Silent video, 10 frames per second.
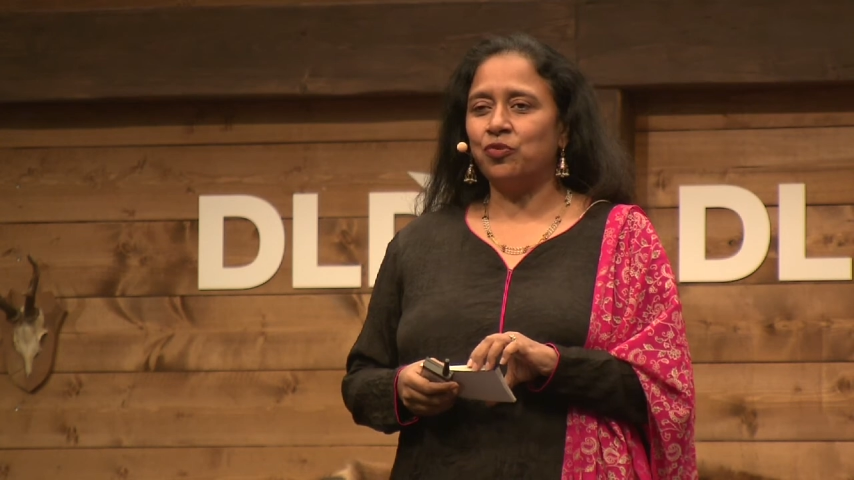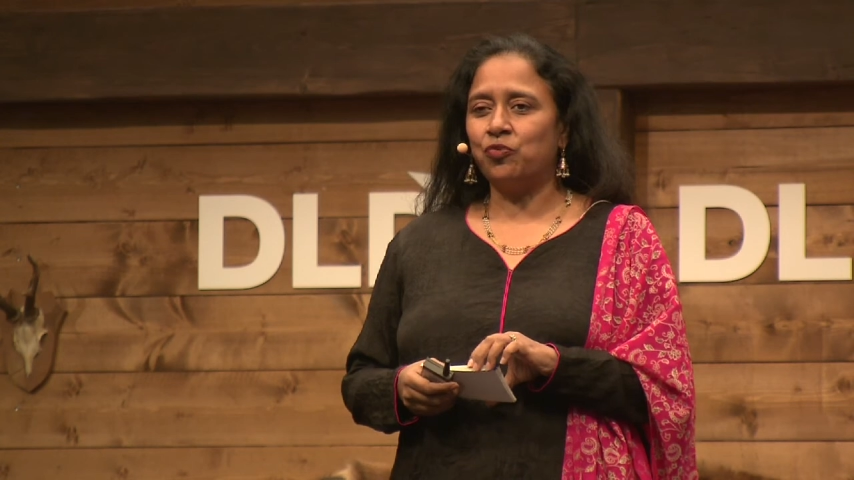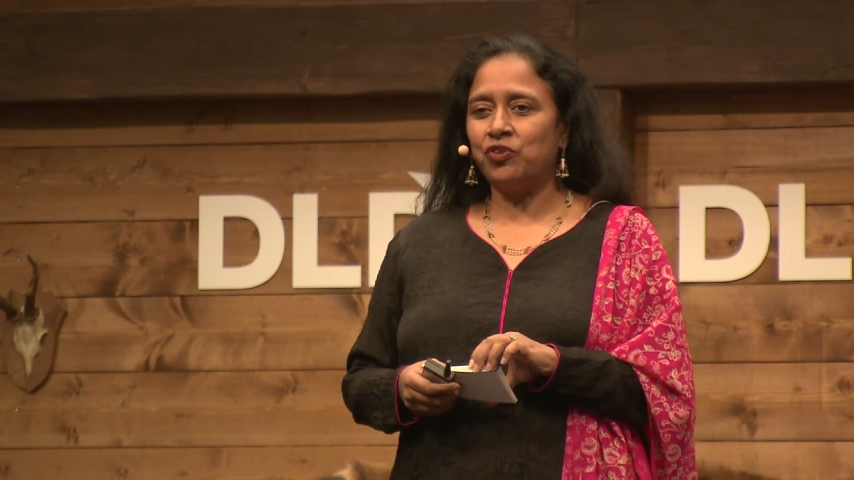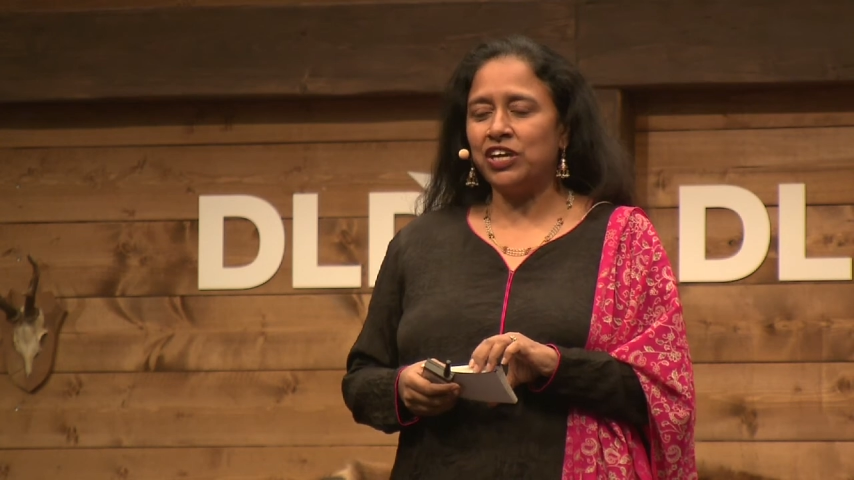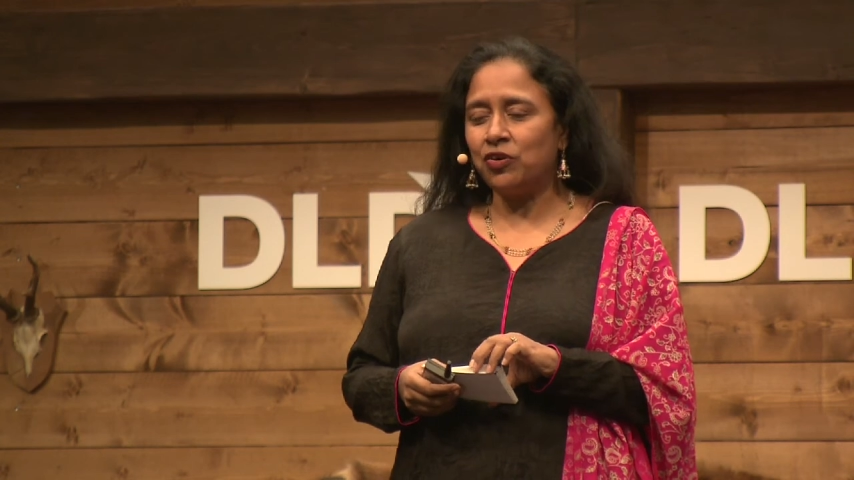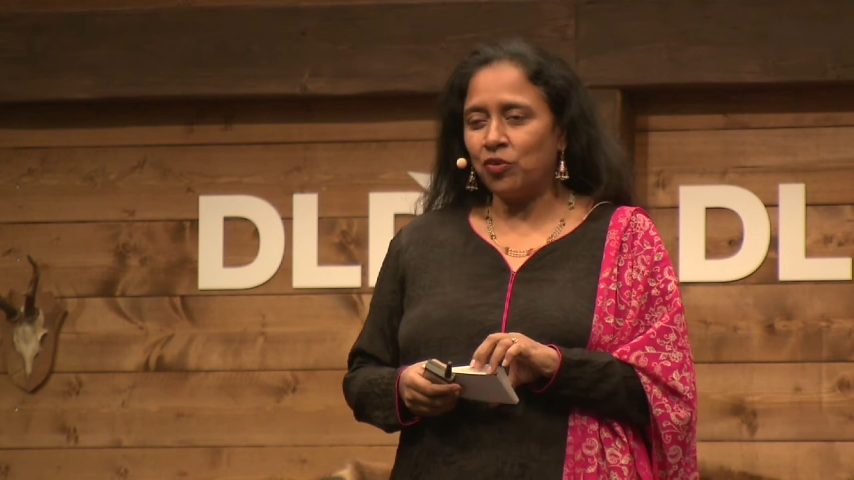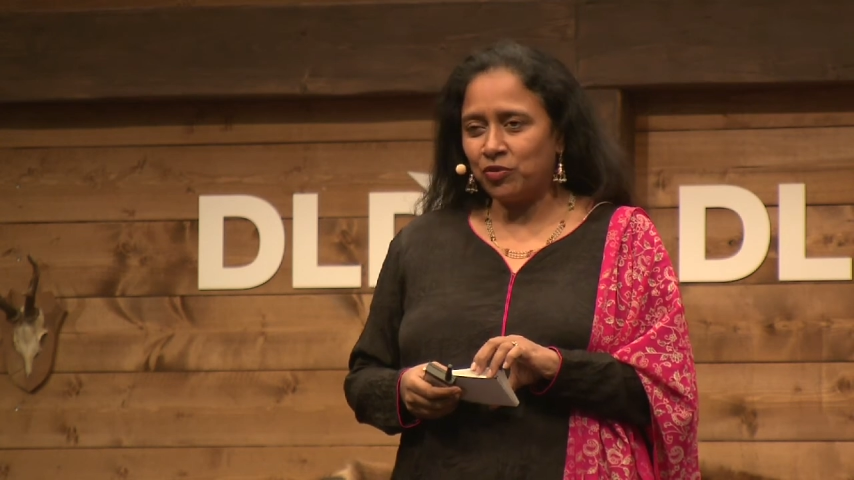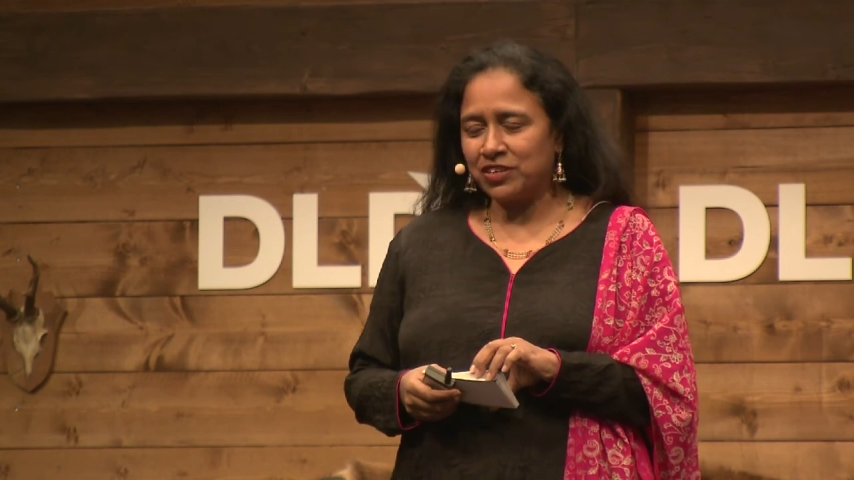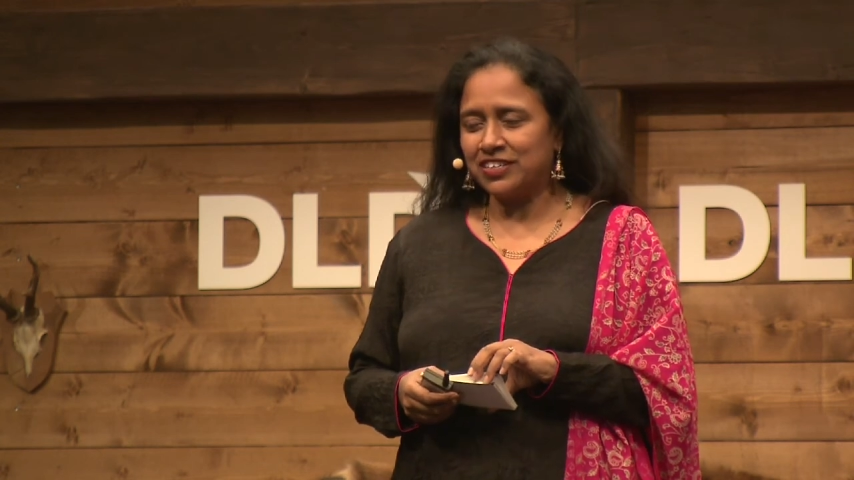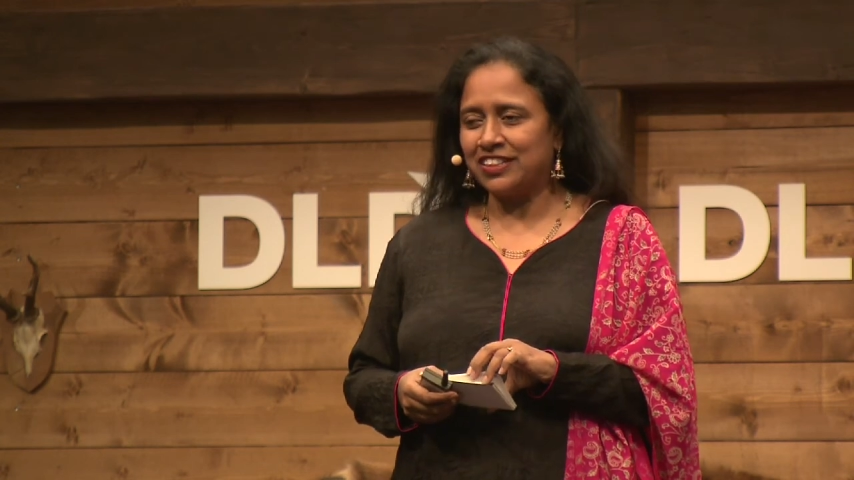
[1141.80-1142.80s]
we owe
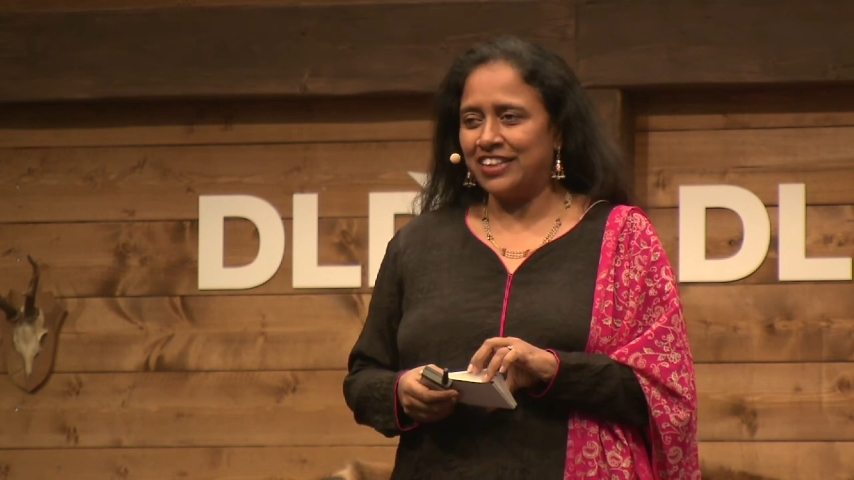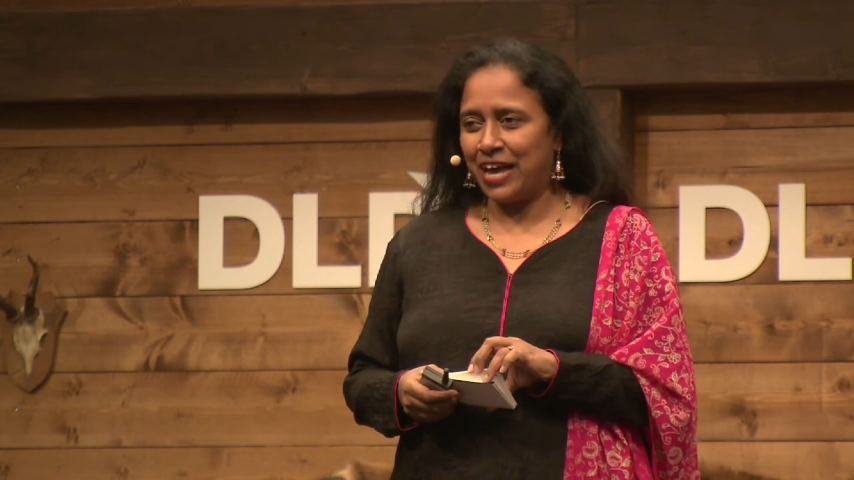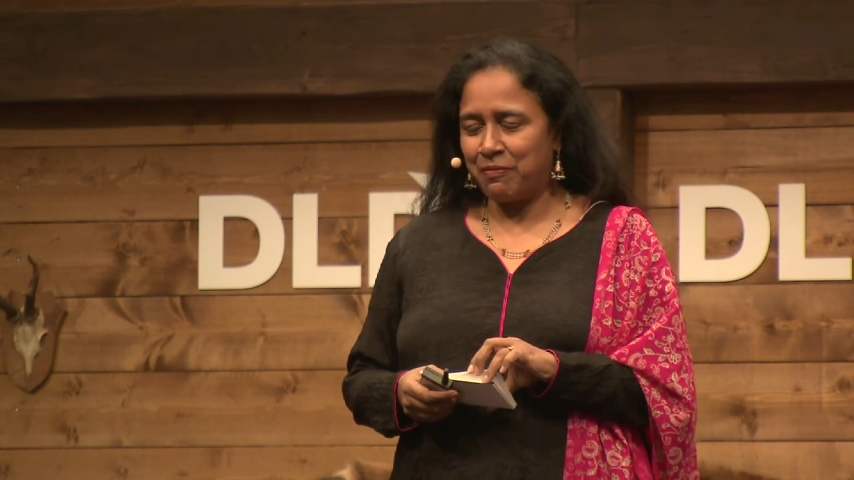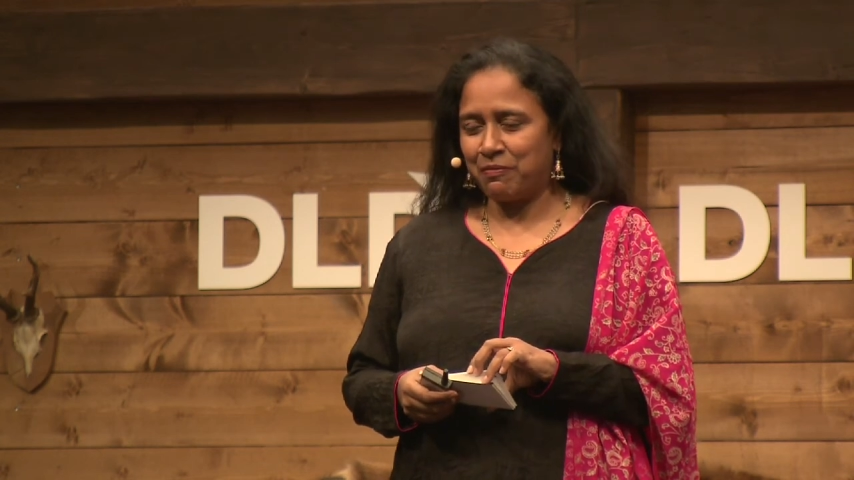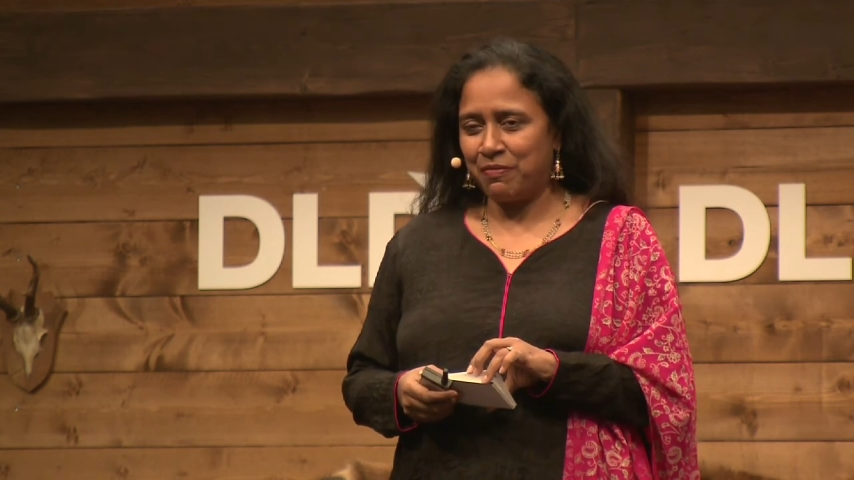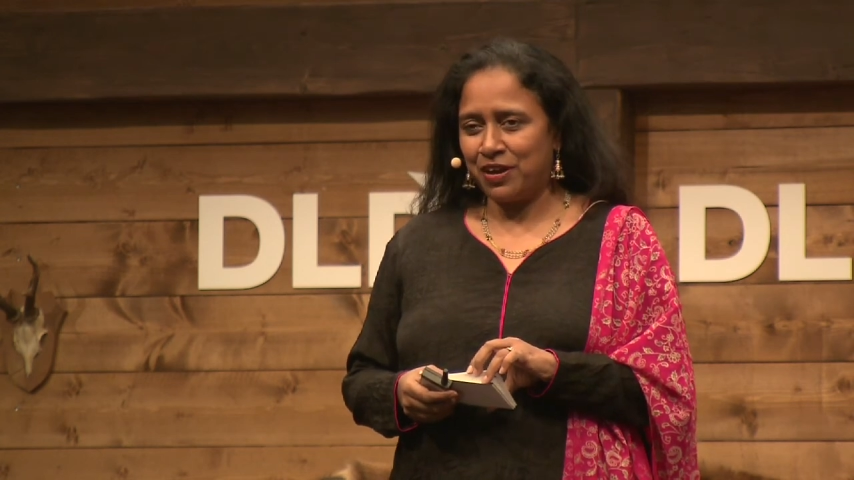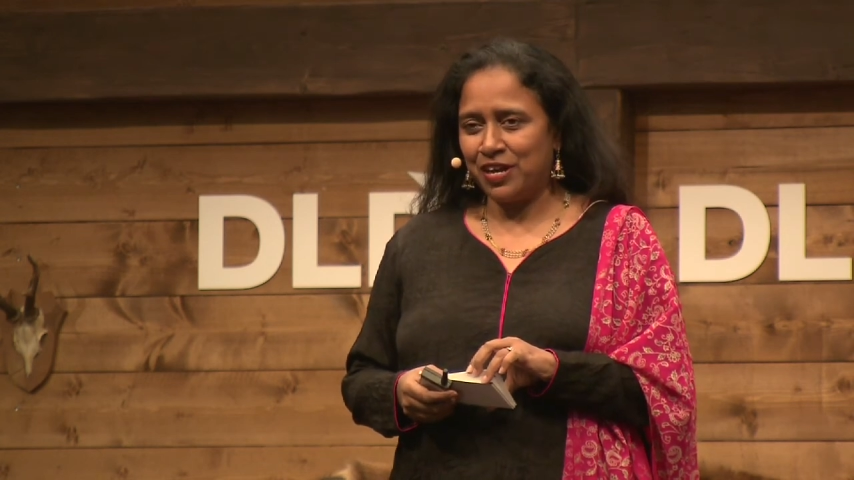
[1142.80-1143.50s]
it to them.